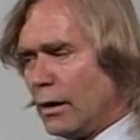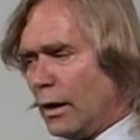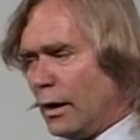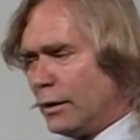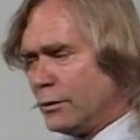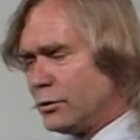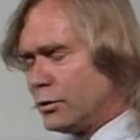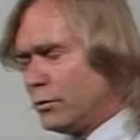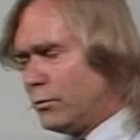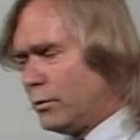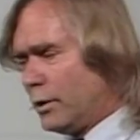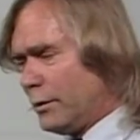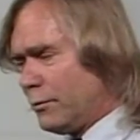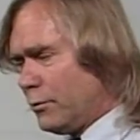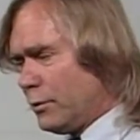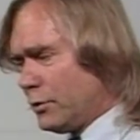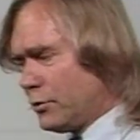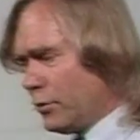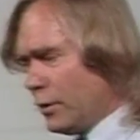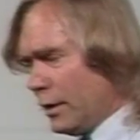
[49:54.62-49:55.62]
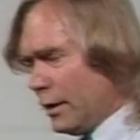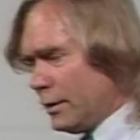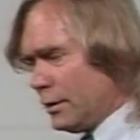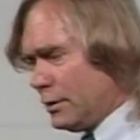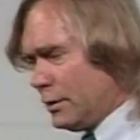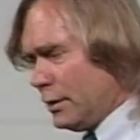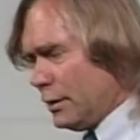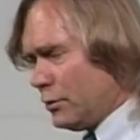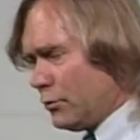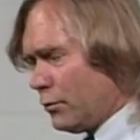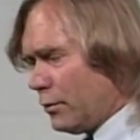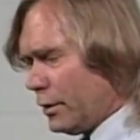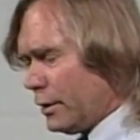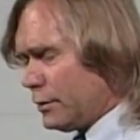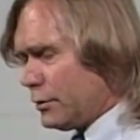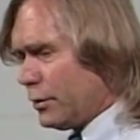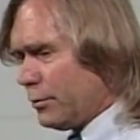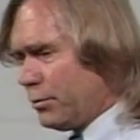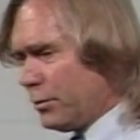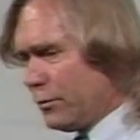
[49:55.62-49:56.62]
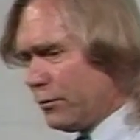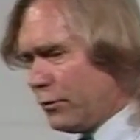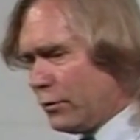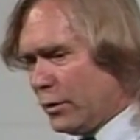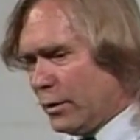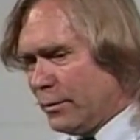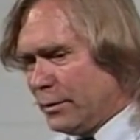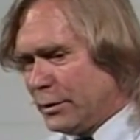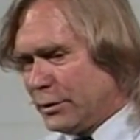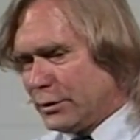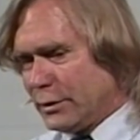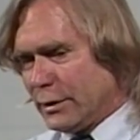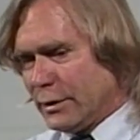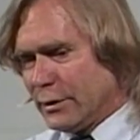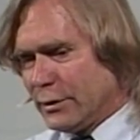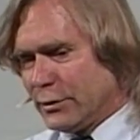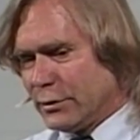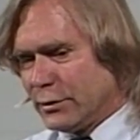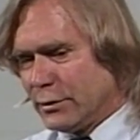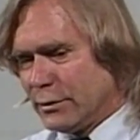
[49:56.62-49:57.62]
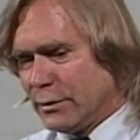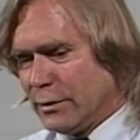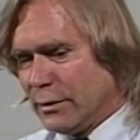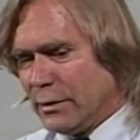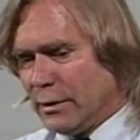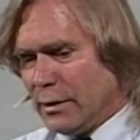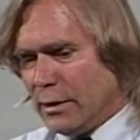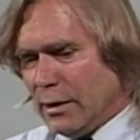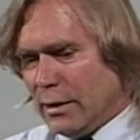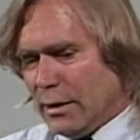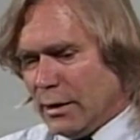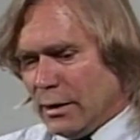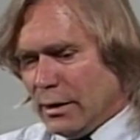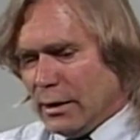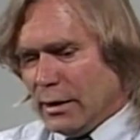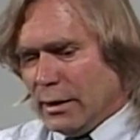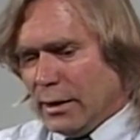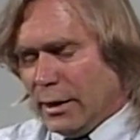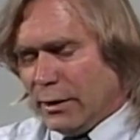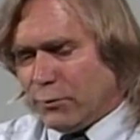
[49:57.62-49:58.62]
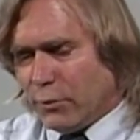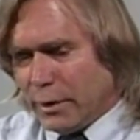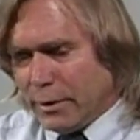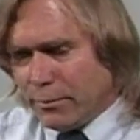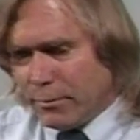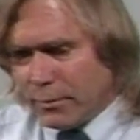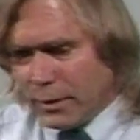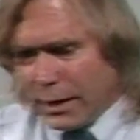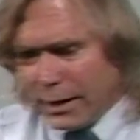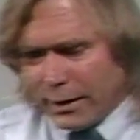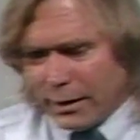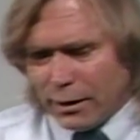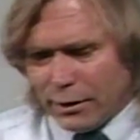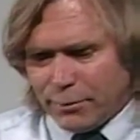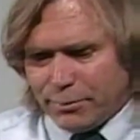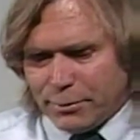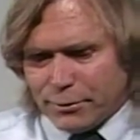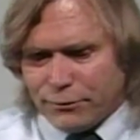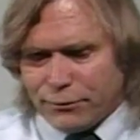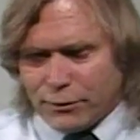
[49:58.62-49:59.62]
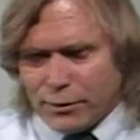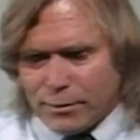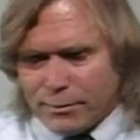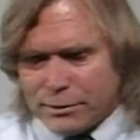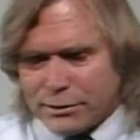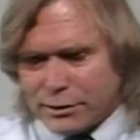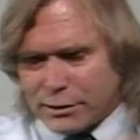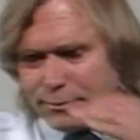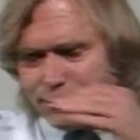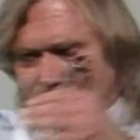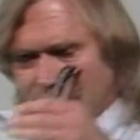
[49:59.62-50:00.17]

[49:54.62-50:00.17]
as to what we're trying to teach, what the performance is, and we model the performance and